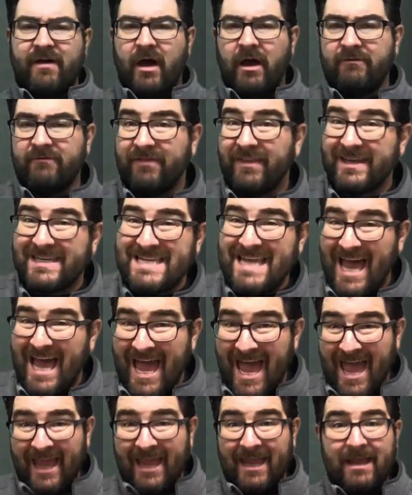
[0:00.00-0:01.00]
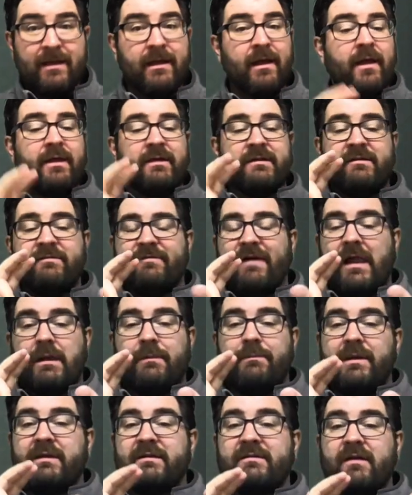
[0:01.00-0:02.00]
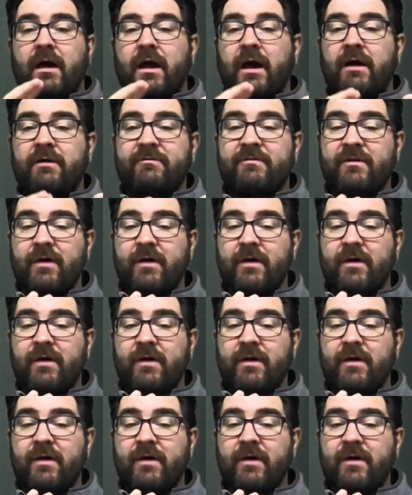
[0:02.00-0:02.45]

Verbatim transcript: of the tank development of,